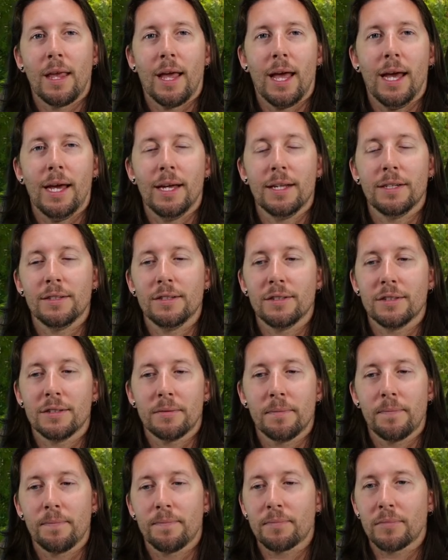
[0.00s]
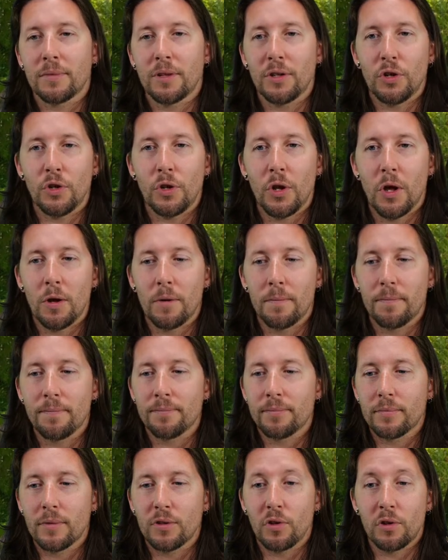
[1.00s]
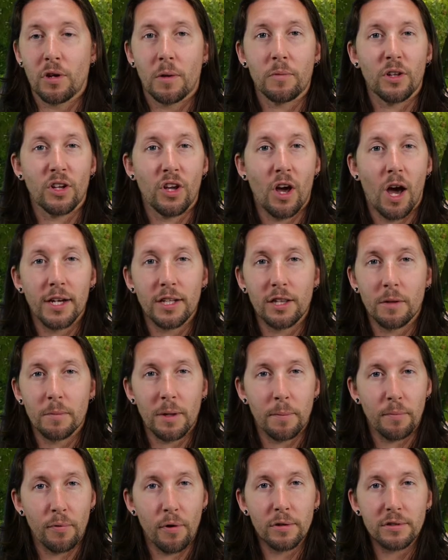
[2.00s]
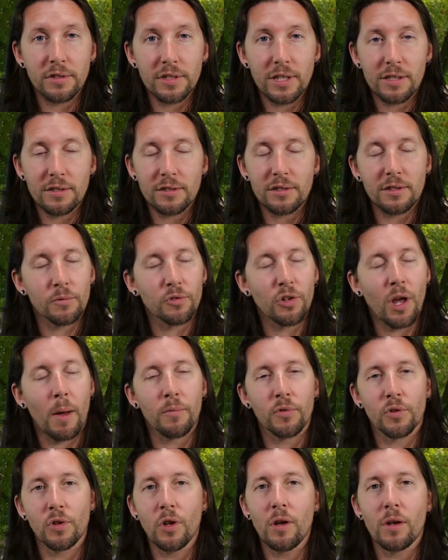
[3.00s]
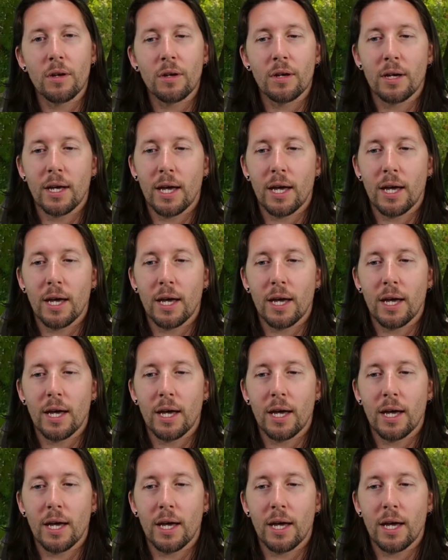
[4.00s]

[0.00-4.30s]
And, you know, sometimes I'm guiding them in the process, sometimes not.